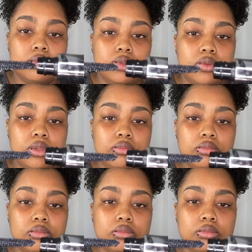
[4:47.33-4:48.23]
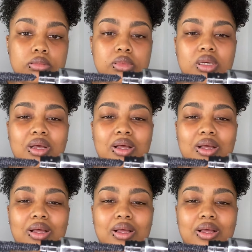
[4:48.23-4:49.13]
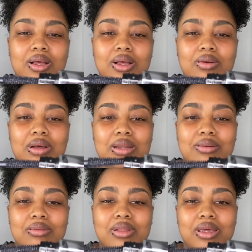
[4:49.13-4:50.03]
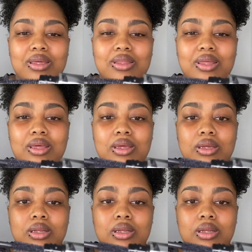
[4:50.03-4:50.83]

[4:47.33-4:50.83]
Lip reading: Oop. No, I don't like that.